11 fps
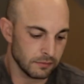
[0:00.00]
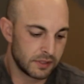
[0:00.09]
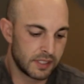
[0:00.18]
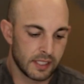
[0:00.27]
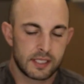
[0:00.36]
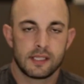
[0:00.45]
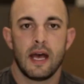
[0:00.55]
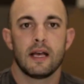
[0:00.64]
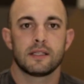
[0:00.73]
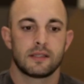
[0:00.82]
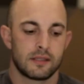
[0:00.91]

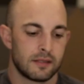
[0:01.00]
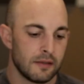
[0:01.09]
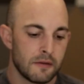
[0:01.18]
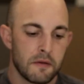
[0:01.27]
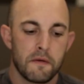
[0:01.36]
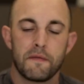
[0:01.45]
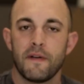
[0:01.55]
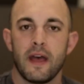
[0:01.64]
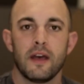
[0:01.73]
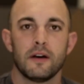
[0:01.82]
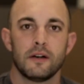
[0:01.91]
success,
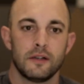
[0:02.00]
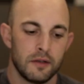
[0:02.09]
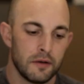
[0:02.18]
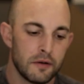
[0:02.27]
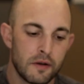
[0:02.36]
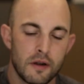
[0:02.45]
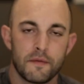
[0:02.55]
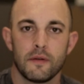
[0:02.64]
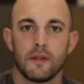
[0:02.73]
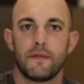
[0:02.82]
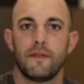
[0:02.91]
fail, learn
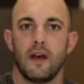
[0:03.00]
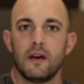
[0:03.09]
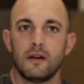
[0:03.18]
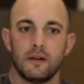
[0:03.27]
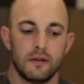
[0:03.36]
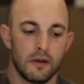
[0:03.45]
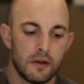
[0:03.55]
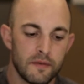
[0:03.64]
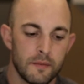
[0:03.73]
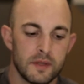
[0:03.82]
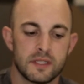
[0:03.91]
from the fail, learn
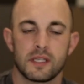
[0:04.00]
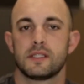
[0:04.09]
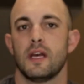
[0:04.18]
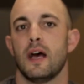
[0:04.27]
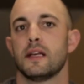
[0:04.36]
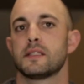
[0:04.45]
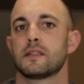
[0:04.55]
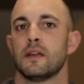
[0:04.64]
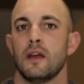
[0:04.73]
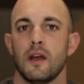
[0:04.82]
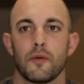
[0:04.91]
from the
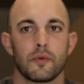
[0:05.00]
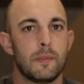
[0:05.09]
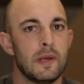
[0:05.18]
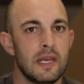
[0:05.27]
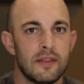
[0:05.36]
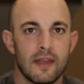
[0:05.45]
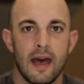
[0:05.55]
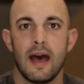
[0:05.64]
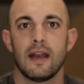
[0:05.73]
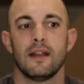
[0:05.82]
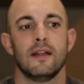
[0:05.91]
success, repeat
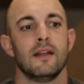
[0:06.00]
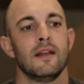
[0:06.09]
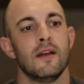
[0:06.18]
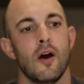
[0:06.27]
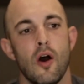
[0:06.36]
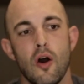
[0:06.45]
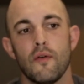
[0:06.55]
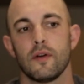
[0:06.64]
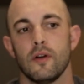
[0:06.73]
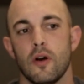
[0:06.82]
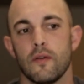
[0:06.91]
that
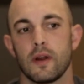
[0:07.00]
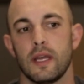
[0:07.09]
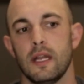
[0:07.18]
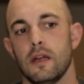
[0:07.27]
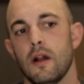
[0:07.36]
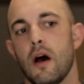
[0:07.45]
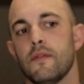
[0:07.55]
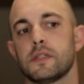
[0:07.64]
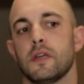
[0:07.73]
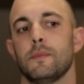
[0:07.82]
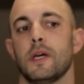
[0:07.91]
over and over again. And
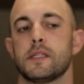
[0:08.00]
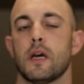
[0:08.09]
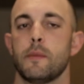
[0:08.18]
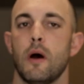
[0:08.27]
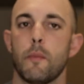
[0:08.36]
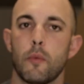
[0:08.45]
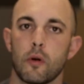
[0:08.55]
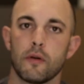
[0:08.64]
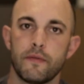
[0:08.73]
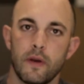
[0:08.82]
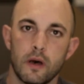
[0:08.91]
obviously, I'm not talking about
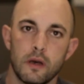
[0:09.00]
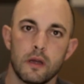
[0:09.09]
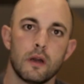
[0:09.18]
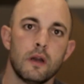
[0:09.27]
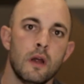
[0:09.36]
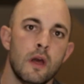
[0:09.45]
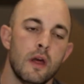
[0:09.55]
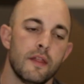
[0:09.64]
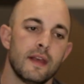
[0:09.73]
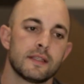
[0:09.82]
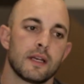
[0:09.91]
moral failure,
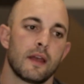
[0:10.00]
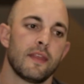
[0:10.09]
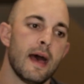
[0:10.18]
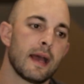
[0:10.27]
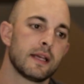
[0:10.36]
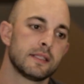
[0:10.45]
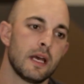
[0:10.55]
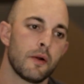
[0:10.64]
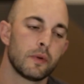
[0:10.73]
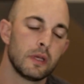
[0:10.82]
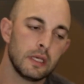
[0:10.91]
things like that, because
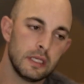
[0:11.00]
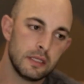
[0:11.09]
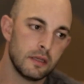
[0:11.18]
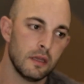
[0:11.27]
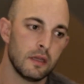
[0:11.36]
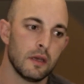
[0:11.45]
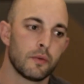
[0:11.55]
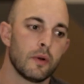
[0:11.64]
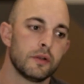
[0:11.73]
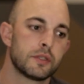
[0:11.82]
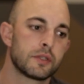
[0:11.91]
that really
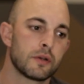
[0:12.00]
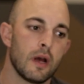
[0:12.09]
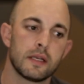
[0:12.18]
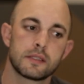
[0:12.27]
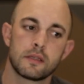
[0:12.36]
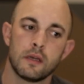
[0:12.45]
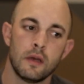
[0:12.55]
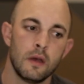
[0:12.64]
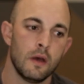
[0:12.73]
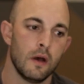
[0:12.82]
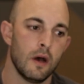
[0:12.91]
erodes trust.
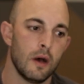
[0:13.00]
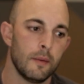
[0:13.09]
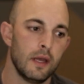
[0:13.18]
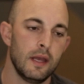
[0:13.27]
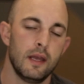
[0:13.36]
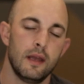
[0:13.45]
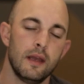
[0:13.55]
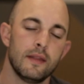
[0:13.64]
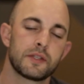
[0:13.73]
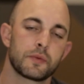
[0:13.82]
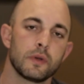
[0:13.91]
Um,
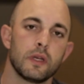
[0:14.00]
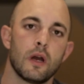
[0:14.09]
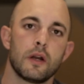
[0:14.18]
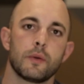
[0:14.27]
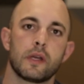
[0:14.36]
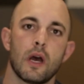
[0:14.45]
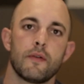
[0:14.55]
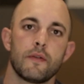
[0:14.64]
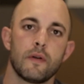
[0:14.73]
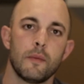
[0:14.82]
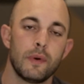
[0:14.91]
and that's really hard to
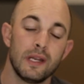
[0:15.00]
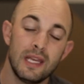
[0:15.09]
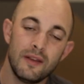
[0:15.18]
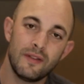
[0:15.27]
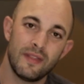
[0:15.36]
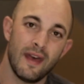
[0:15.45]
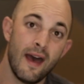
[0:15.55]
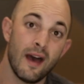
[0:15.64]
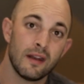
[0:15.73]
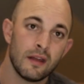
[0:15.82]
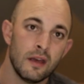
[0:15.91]
recover from. But even
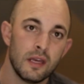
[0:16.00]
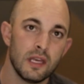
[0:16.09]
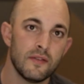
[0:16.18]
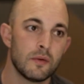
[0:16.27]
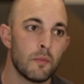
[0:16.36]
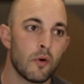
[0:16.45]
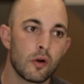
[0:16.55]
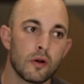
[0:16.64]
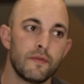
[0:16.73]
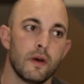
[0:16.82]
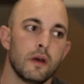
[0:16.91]
that, even
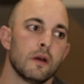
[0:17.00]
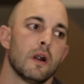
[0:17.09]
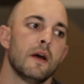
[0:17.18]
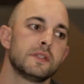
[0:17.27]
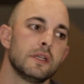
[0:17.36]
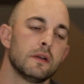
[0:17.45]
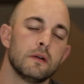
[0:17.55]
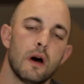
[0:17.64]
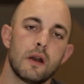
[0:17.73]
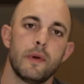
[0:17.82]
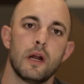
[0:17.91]
moral failure, I've seen a
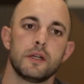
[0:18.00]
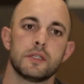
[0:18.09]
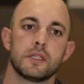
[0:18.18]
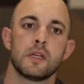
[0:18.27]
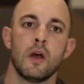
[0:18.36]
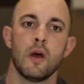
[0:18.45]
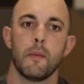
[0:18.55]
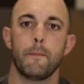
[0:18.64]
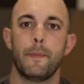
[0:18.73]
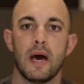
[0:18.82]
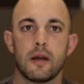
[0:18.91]
lot of marriages
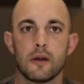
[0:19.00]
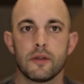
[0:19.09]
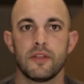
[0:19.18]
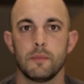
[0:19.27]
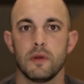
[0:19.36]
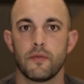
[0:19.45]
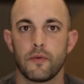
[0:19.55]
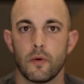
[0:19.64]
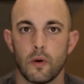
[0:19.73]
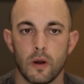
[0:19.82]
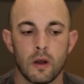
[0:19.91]
better than
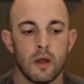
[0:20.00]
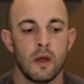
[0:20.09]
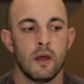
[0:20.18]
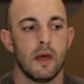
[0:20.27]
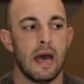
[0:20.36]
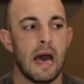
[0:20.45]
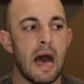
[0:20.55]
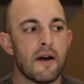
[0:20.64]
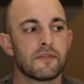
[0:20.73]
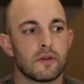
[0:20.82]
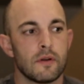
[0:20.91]
before
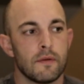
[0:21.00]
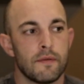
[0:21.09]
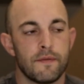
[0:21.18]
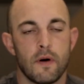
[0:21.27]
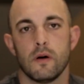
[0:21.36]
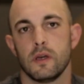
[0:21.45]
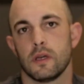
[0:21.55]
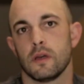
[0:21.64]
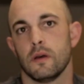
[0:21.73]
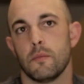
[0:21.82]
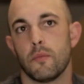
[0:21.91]
after
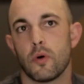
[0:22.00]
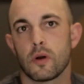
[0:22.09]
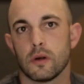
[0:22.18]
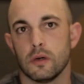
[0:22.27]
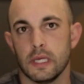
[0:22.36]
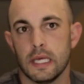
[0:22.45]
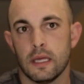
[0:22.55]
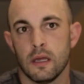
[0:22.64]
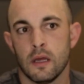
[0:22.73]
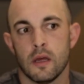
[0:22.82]
falling morally